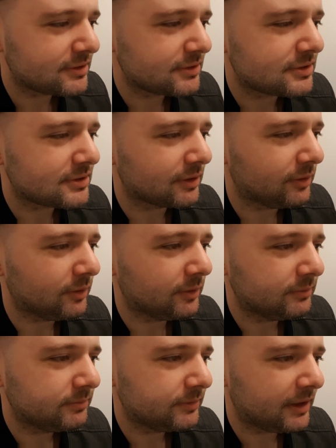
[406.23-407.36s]
So
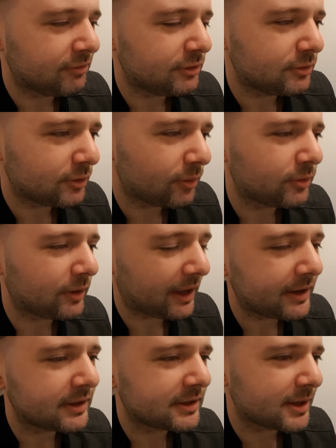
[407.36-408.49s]
if you don't
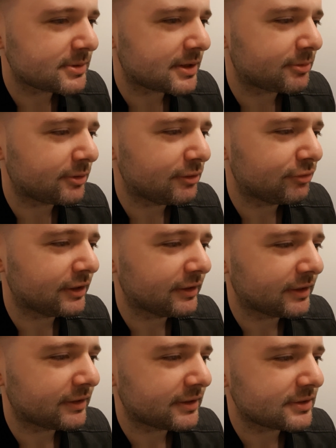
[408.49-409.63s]
like TypeScript, or you feel
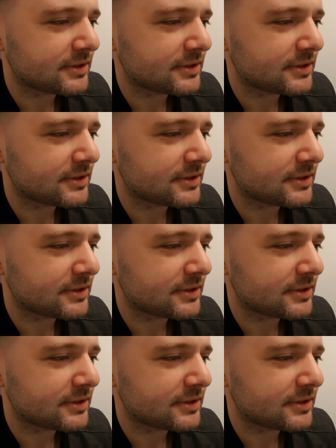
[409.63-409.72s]
that